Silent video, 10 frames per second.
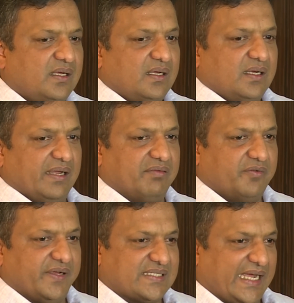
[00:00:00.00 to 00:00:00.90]

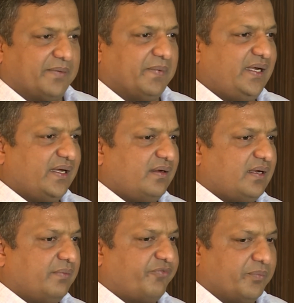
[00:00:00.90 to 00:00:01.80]
Filmmaker Sanjay
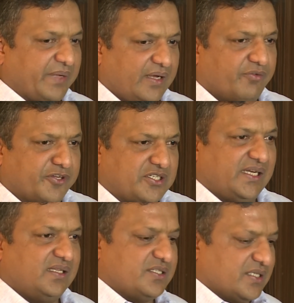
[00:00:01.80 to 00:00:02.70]
Gupta, who's known for
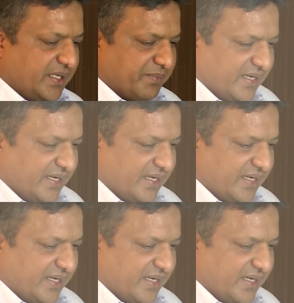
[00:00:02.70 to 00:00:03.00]
making slick